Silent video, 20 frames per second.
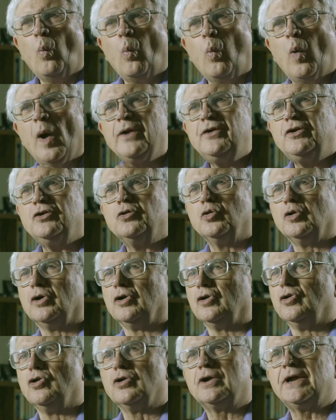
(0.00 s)
what you're
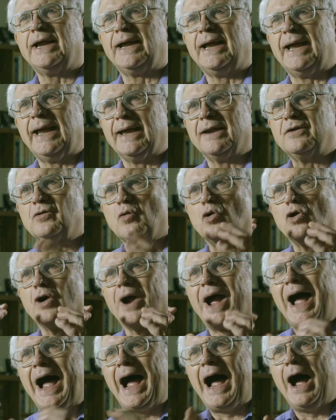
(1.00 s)
looking at or
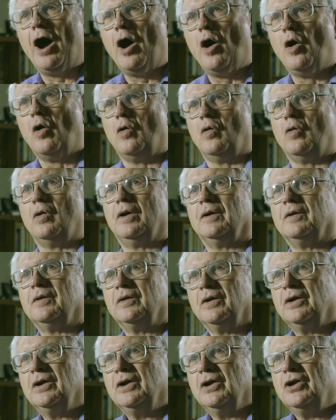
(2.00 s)
how
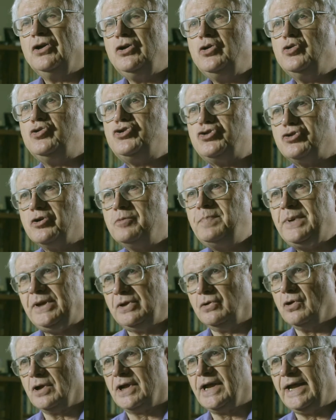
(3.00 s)
you should be
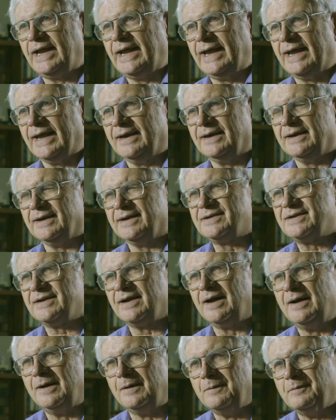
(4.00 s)
looking at
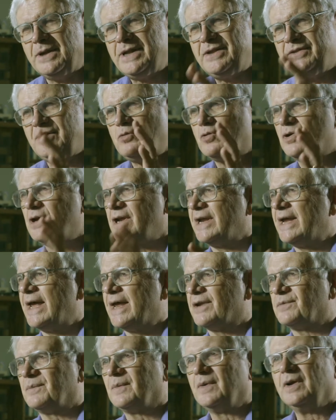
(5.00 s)
it. You can get